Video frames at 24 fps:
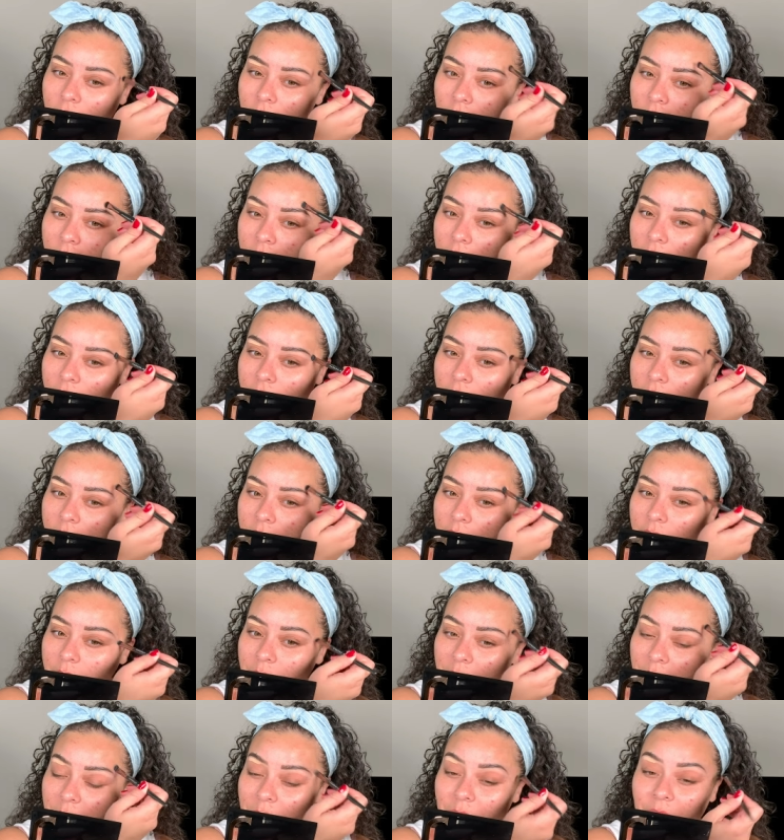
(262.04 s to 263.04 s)
I haven't cleaned
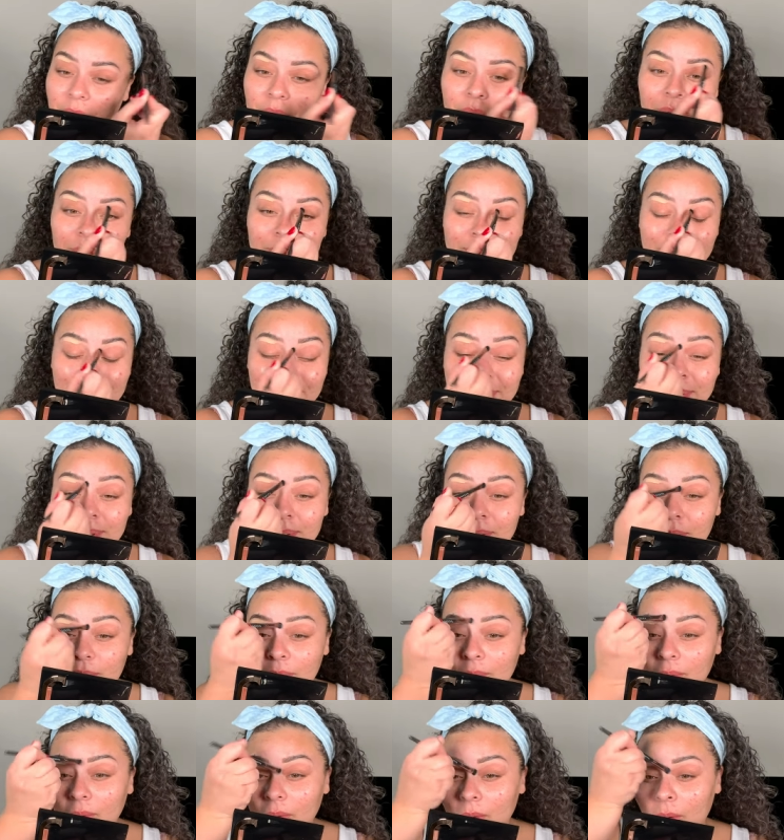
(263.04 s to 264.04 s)
up my brows in
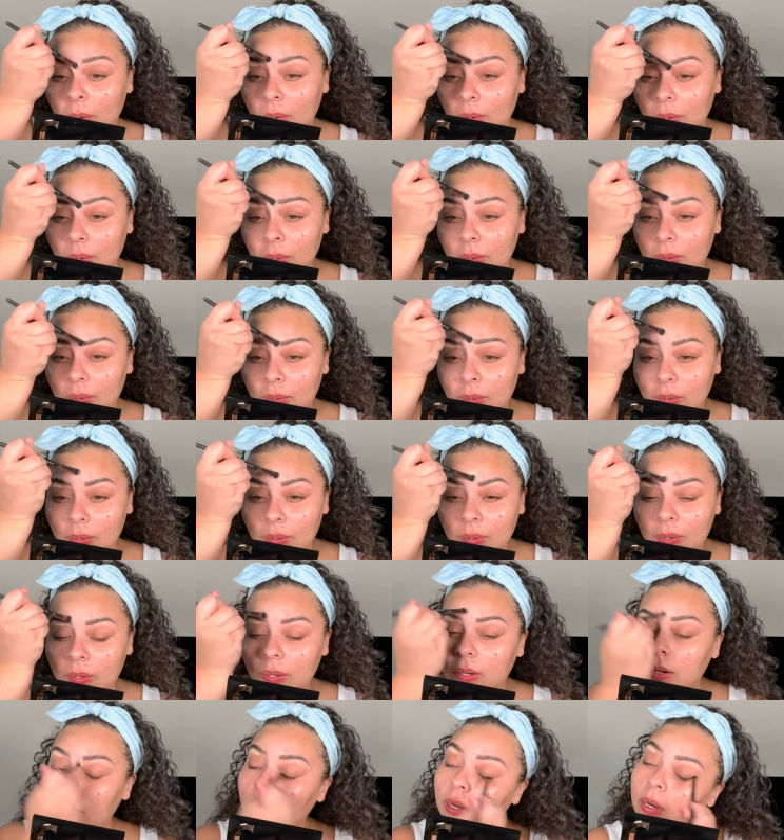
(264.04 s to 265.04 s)
so long.
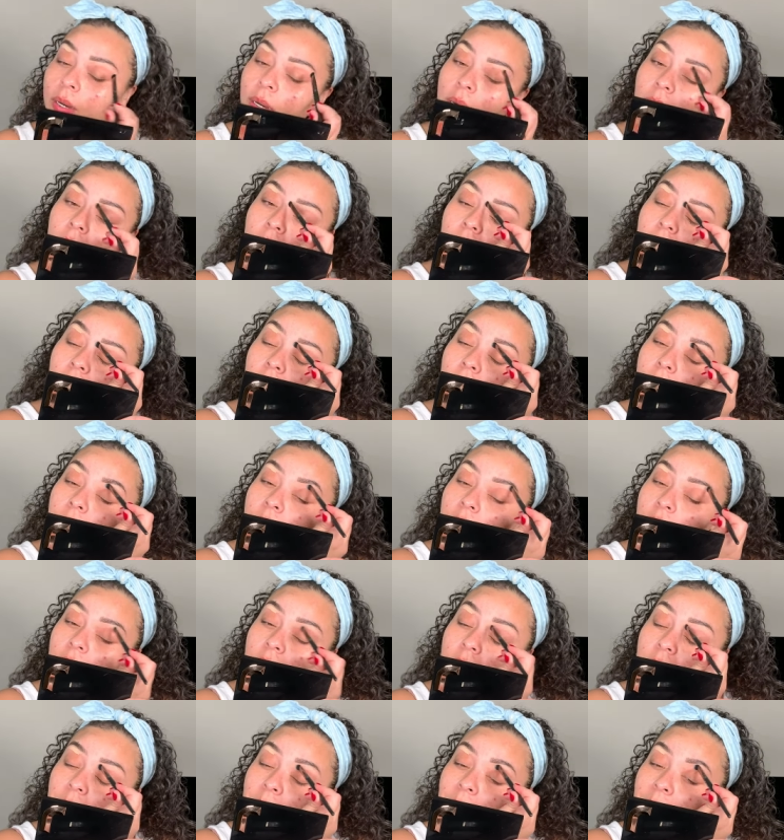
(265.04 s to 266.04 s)

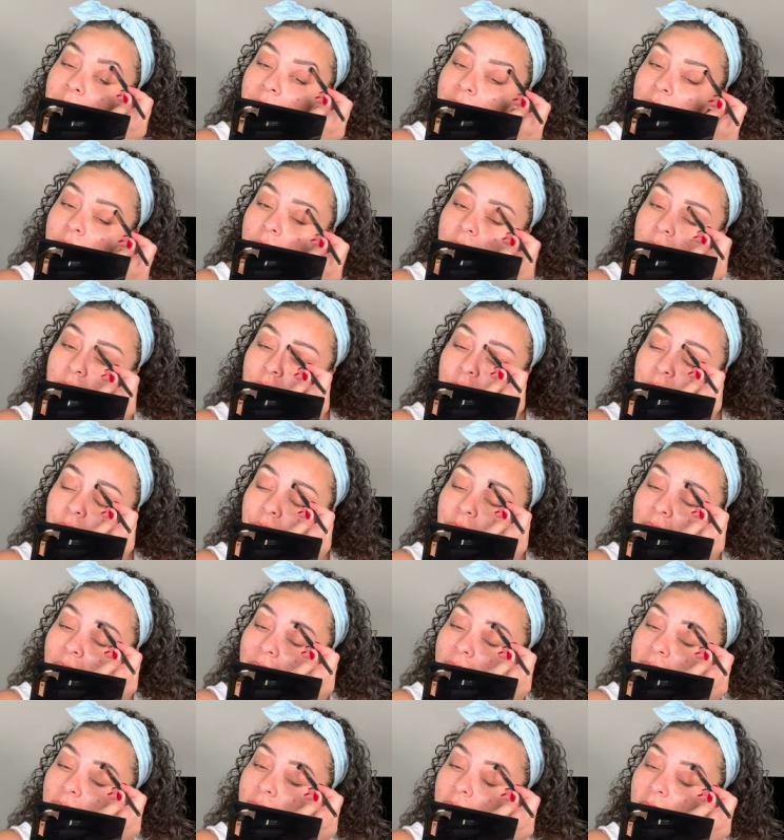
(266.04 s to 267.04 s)
There's a best
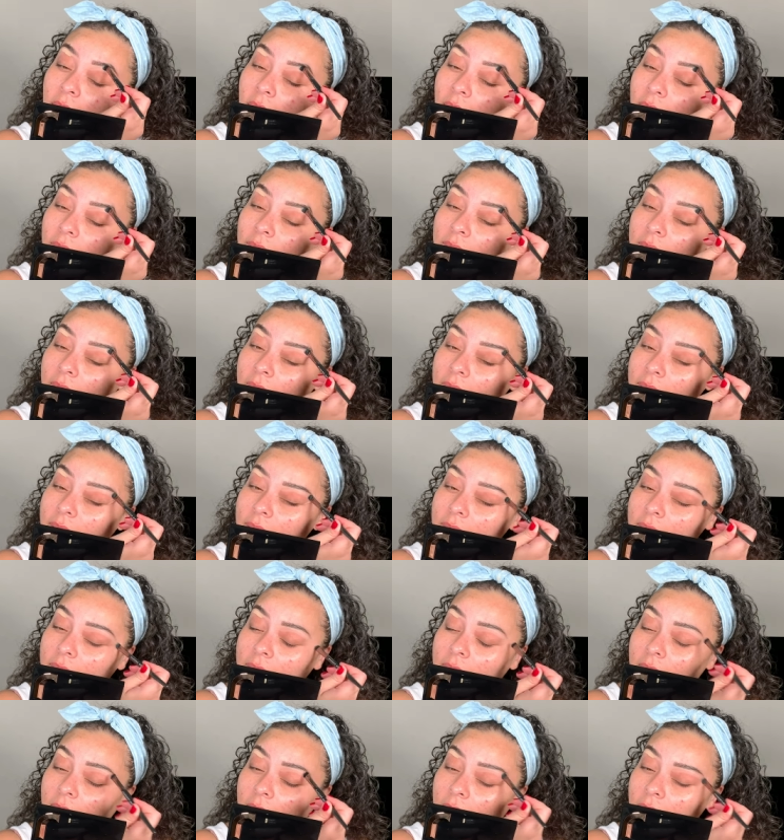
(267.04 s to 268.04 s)
dress contest
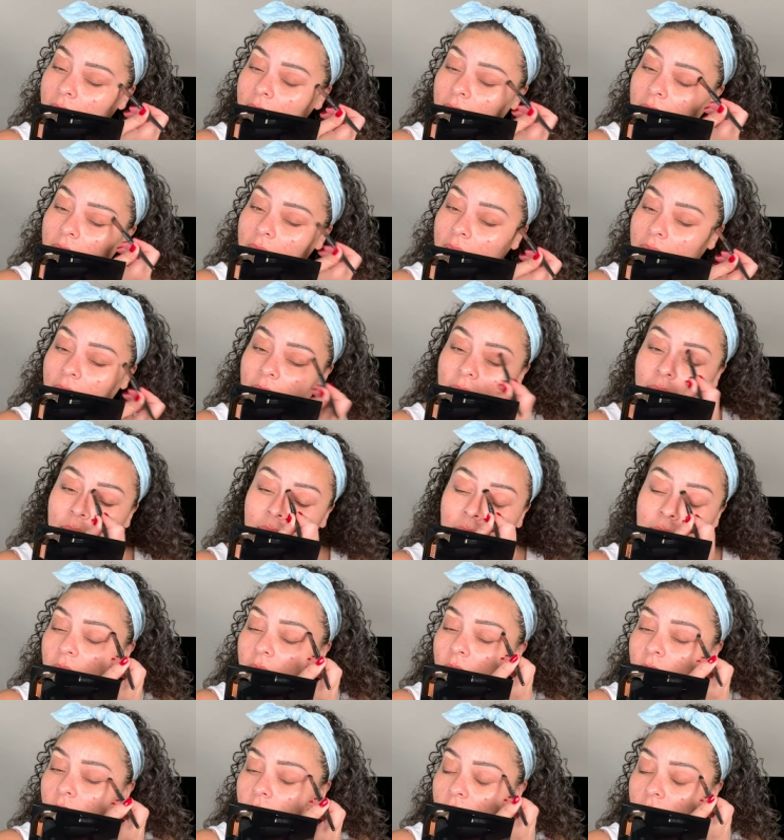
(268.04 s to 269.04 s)
tonight, and
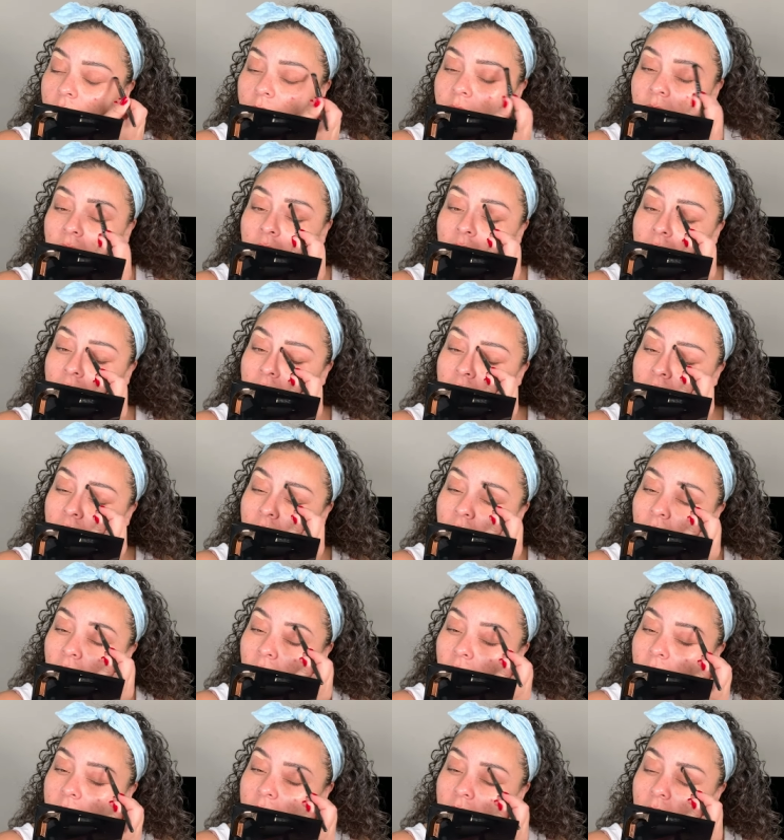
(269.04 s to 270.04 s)
usually Brian and I
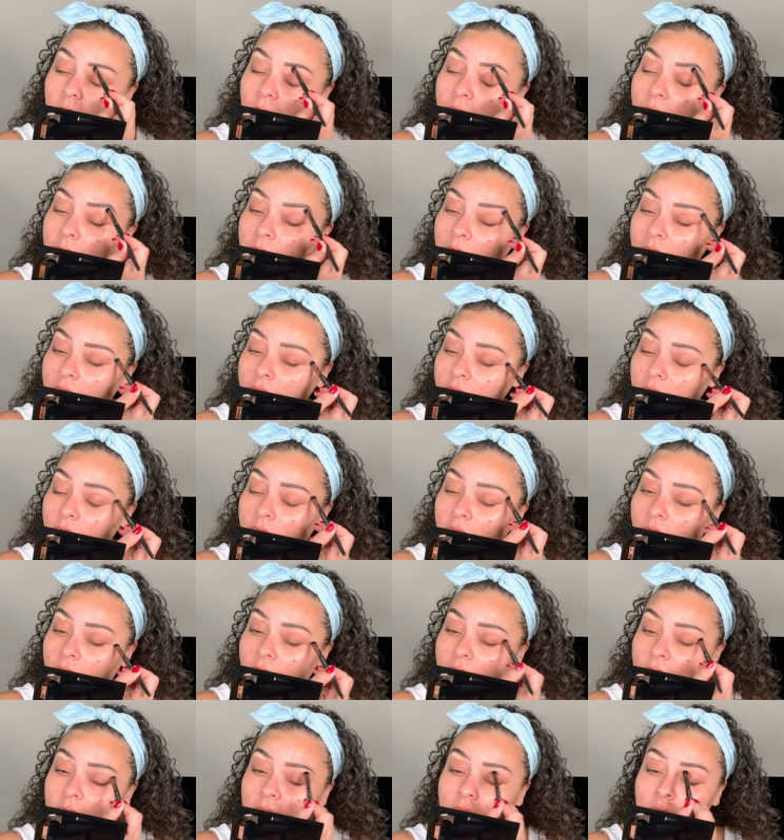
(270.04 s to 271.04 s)
always win best
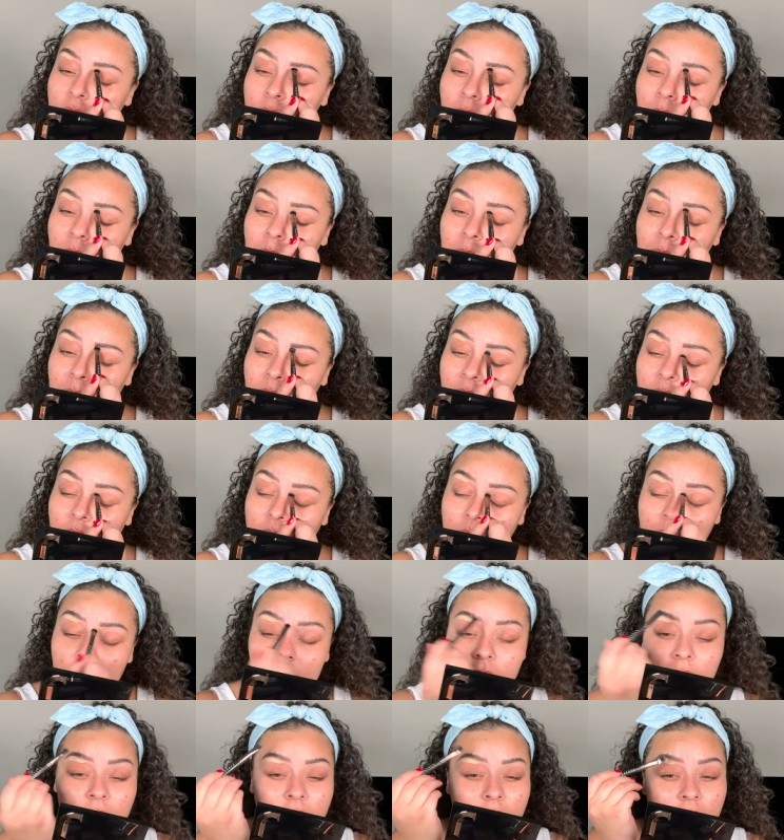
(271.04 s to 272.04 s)
dressed,
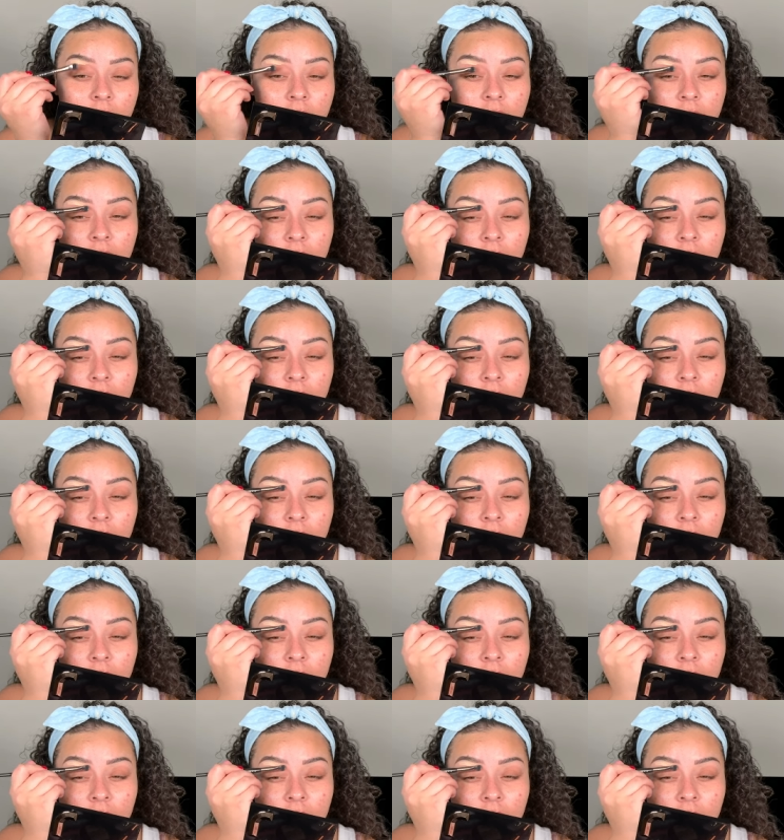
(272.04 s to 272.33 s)
but